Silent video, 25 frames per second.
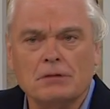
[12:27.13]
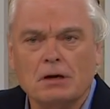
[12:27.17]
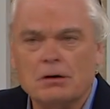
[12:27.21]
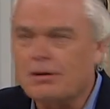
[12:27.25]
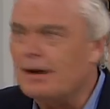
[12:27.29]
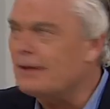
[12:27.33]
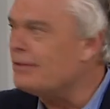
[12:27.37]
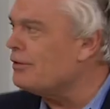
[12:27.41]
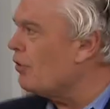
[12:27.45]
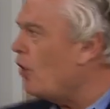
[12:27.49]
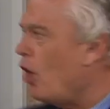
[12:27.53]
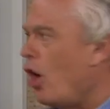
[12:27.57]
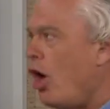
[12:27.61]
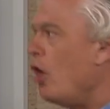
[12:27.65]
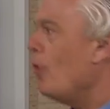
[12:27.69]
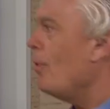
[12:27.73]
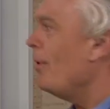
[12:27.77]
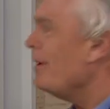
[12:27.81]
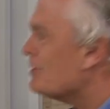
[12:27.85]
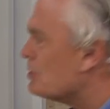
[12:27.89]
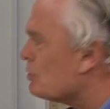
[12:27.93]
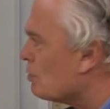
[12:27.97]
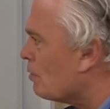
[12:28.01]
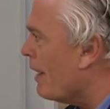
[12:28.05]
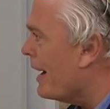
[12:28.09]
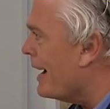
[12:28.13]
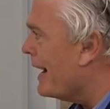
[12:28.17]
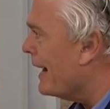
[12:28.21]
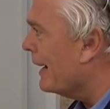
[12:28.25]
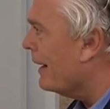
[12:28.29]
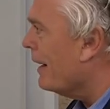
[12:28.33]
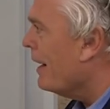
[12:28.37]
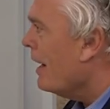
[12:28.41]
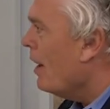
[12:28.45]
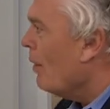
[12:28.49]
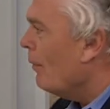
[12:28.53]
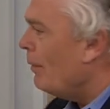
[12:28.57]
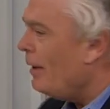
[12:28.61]
Right? They're always running.
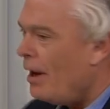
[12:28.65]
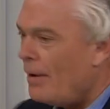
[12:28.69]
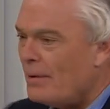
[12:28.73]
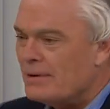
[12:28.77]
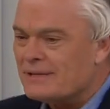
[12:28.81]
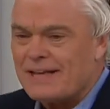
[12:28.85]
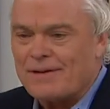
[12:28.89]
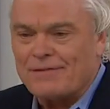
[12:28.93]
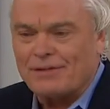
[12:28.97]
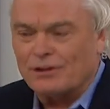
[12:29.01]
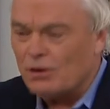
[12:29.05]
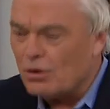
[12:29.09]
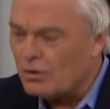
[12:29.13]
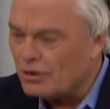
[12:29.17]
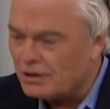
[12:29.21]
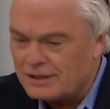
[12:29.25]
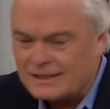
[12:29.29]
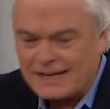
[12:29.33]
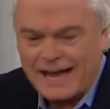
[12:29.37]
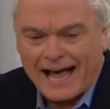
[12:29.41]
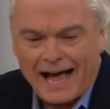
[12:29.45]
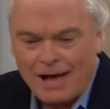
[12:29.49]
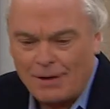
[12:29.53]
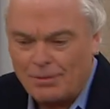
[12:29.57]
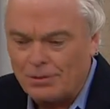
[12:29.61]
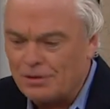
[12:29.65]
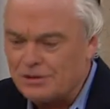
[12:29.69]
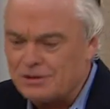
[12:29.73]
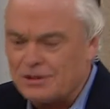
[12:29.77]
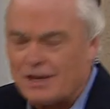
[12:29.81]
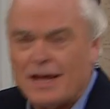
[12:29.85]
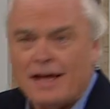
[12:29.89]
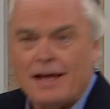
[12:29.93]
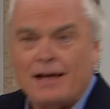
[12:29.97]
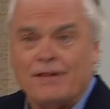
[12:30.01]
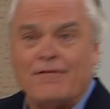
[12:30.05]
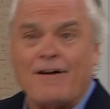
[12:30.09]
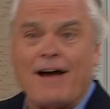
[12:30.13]
We always have a load of towels.
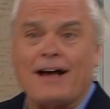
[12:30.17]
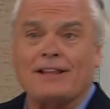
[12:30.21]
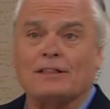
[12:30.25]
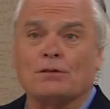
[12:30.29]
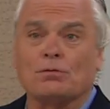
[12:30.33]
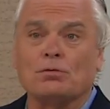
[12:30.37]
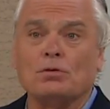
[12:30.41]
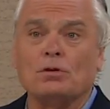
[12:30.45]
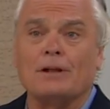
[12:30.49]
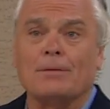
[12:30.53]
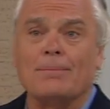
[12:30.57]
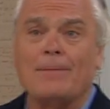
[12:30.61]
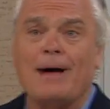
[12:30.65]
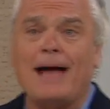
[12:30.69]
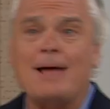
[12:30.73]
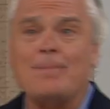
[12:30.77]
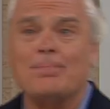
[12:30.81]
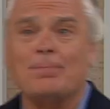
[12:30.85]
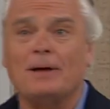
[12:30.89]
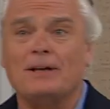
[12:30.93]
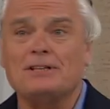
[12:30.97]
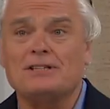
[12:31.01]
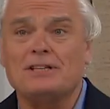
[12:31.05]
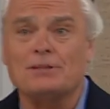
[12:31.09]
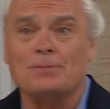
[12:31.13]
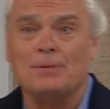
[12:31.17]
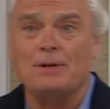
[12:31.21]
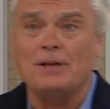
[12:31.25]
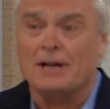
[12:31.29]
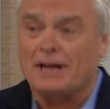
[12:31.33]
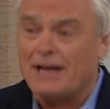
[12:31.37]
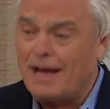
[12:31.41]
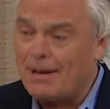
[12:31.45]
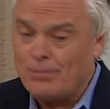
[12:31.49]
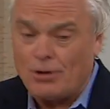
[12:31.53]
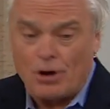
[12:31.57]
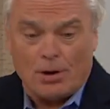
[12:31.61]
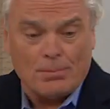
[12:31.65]
In fact, the rule at my place is when you
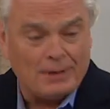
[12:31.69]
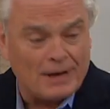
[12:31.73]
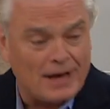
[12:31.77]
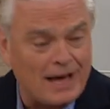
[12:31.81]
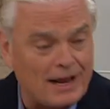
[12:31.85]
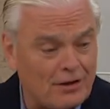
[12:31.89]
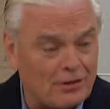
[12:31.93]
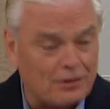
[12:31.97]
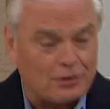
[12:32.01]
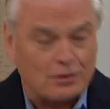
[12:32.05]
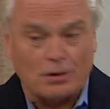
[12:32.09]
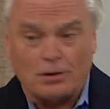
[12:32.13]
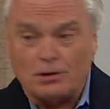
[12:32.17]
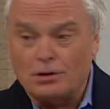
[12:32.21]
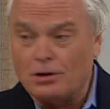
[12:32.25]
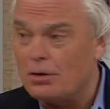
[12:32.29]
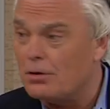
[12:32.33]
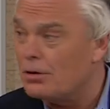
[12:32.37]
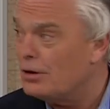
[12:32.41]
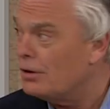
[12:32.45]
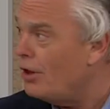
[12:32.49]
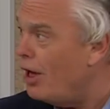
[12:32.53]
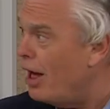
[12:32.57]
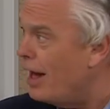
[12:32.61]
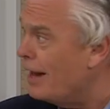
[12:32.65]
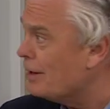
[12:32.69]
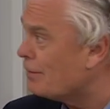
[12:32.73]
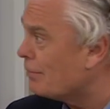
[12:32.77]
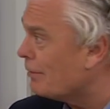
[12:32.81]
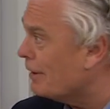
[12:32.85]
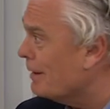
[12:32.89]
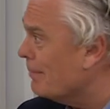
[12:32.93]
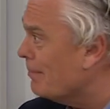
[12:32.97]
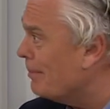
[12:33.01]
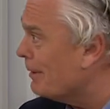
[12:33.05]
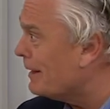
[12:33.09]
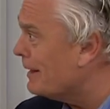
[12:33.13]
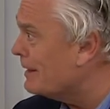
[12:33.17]
come home, you got to throw a load of
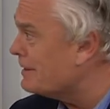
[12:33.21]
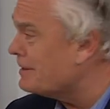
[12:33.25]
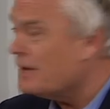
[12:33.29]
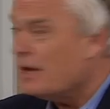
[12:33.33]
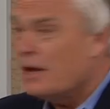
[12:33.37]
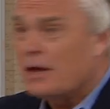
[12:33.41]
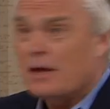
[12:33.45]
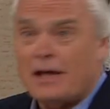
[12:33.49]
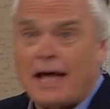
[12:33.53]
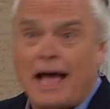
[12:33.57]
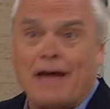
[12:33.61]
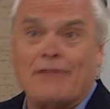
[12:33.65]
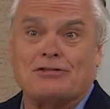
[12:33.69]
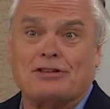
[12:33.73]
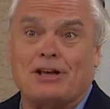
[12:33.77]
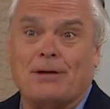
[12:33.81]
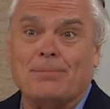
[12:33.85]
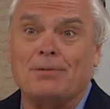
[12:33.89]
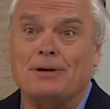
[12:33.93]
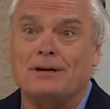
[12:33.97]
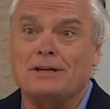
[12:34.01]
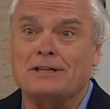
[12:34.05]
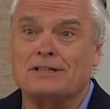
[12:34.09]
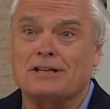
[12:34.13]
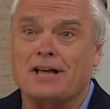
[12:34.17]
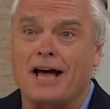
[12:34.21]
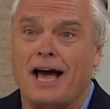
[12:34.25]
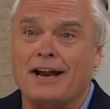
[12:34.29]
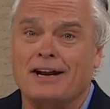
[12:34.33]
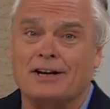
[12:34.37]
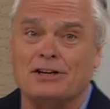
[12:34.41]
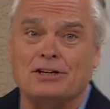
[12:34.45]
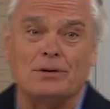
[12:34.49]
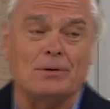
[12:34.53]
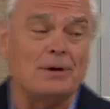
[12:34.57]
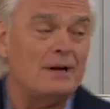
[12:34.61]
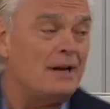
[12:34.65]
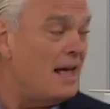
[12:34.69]
laundry in because somebody's got
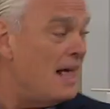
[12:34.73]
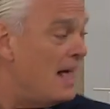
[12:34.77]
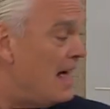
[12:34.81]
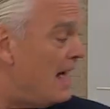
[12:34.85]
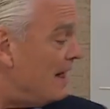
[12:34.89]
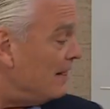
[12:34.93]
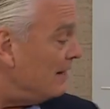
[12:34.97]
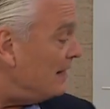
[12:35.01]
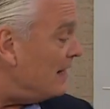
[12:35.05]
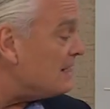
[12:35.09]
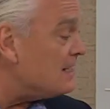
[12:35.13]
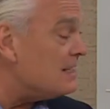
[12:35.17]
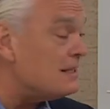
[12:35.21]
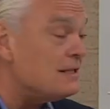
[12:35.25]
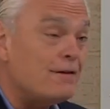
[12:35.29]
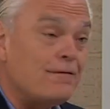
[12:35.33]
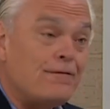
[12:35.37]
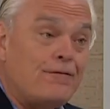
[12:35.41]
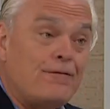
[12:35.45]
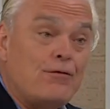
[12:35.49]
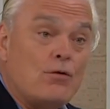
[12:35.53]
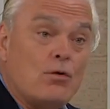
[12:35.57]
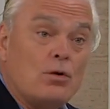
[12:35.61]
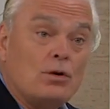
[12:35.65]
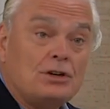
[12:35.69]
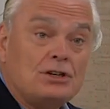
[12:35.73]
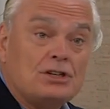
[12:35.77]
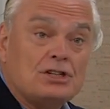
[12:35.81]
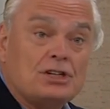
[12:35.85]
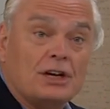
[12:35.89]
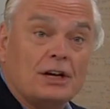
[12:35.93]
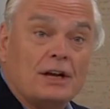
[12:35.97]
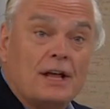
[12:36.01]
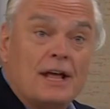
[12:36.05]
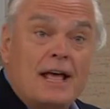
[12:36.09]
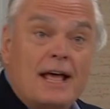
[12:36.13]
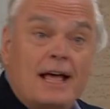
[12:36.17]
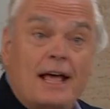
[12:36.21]
to do it. Sure. This is a
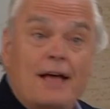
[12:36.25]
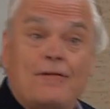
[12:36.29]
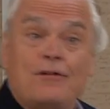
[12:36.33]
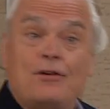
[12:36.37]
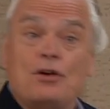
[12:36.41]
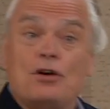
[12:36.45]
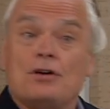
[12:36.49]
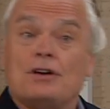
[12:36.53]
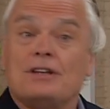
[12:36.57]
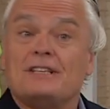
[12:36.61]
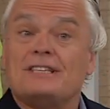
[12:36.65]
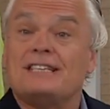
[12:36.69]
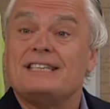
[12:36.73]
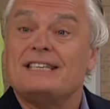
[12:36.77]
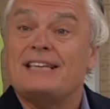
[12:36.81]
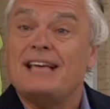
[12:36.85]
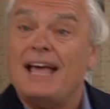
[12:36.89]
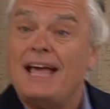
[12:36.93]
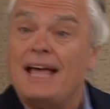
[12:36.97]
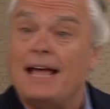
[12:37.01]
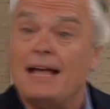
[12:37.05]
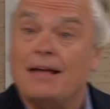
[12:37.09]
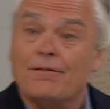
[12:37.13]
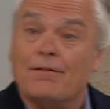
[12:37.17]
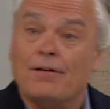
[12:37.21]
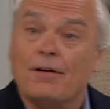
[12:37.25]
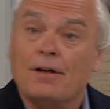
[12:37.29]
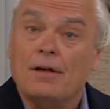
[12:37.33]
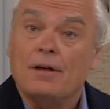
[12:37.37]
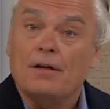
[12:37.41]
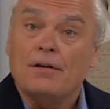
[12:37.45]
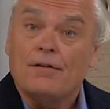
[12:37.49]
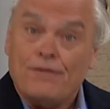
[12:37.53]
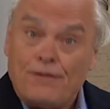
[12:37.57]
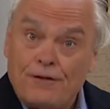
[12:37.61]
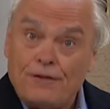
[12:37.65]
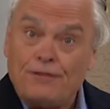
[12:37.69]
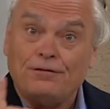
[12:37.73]
fortune. If you could save
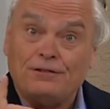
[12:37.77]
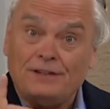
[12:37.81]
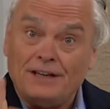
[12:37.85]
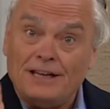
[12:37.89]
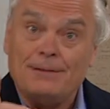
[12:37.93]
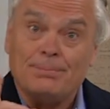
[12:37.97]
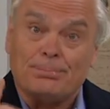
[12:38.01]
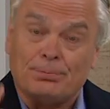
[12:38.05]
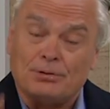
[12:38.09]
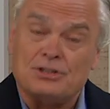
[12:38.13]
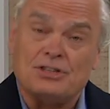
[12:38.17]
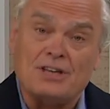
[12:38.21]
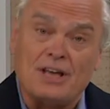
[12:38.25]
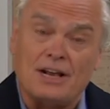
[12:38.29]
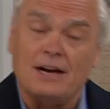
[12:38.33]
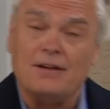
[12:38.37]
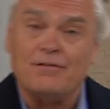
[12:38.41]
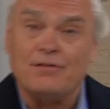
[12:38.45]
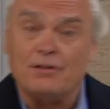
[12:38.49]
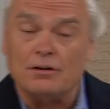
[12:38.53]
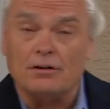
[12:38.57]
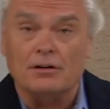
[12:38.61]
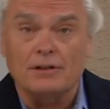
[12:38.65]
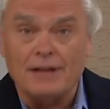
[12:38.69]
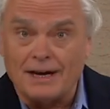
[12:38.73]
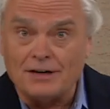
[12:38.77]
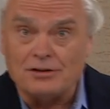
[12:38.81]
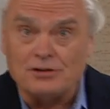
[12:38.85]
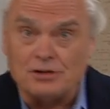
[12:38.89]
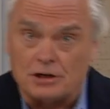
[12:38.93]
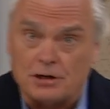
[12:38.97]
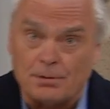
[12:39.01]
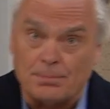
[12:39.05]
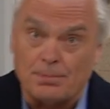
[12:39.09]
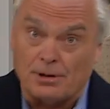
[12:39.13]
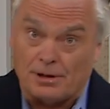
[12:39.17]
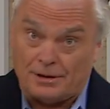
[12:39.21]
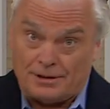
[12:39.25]
15% of your
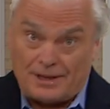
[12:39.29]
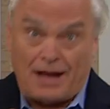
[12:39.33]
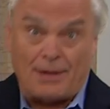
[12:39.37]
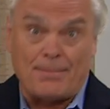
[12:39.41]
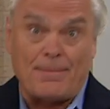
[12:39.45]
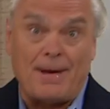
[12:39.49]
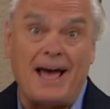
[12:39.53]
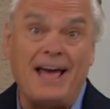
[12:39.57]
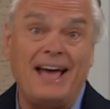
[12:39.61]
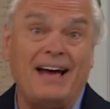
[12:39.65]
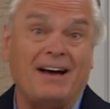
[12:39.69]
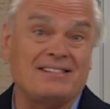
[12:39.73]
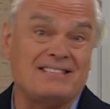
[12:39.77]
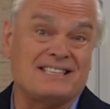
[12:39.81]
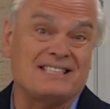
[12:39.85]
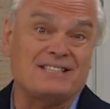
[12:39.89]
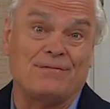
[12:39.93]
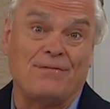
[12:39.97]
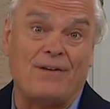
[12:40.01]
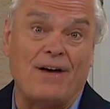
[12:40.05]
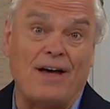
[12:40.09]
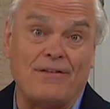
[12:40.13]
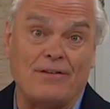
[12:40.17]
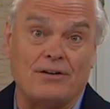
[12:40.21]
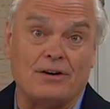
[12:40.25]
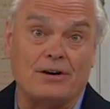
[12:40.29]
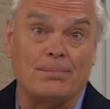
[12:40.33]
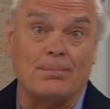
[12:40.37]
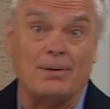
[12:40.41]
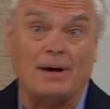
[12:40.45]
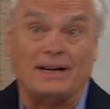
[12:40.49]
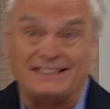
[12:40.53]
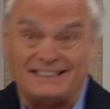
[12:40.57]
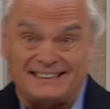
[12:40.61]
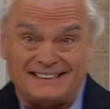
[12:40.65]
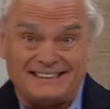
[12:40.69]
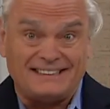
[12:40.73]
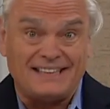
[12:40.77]
electrical bill. Now, my house is $500.
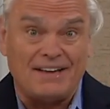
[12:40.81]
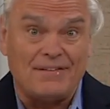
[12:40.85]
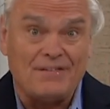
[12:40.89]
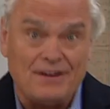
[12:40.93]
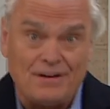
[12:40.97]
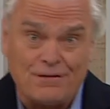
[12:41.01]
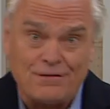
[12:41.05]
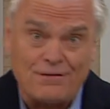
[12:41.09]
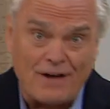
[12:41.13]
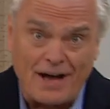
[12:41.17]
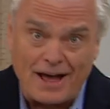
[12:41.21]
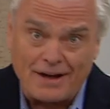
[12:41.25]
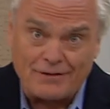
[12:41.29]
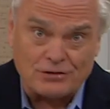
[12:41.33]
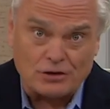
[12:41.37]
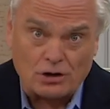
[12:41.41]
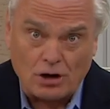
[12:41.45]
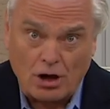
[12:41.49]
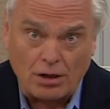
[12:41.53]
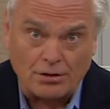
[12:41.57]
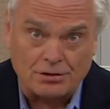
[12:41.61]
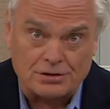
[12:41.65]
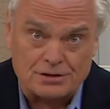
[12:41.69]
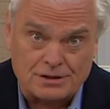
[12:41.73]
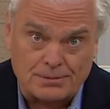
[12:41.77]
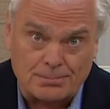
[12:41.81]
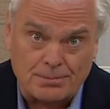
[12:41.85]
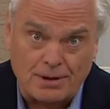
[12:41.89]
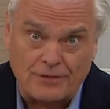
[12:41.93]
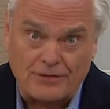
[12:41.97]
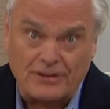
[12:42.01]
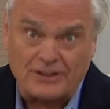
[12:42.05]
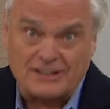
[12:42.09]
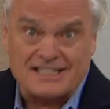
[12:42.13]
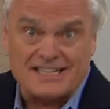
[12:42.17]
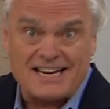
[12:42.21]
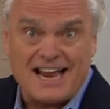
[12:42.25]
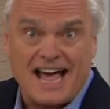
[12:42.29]
It's $75 a
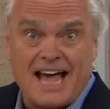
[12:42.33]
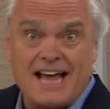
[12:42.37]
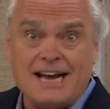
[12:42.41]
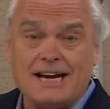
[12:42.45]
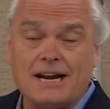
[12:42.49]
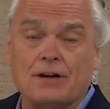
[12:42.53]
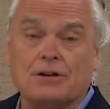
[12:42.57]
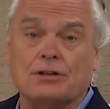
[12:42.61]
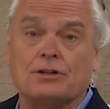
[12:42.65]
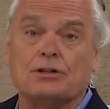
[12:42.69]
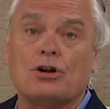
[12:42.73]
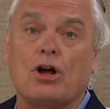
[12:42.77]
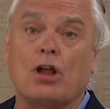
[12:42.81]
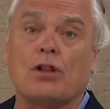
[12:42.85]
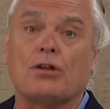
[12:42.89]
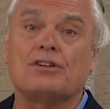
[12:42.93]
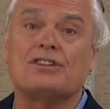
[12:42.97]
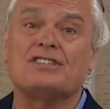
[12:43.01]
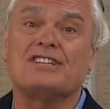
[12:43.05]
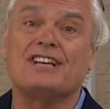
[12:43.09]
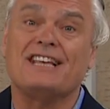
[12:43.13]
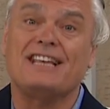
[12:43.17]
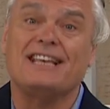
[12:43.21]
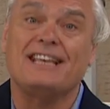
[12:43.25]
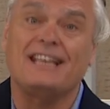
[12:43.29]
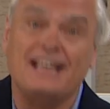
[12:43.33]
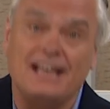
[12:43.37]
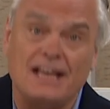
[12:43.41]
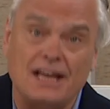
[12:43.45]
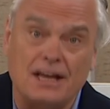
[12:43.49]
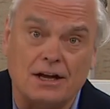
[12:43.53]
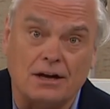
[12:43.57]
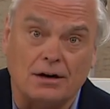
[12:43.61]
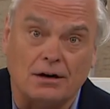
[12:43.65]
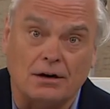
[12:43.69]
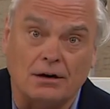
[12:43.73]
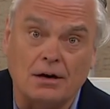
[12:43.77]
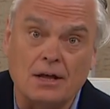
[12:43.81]
month. That's $900 a
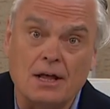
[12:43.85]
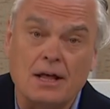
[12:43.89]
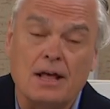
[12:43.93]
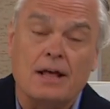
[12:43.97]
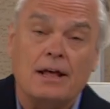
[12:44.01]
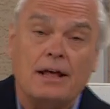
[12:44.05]
year.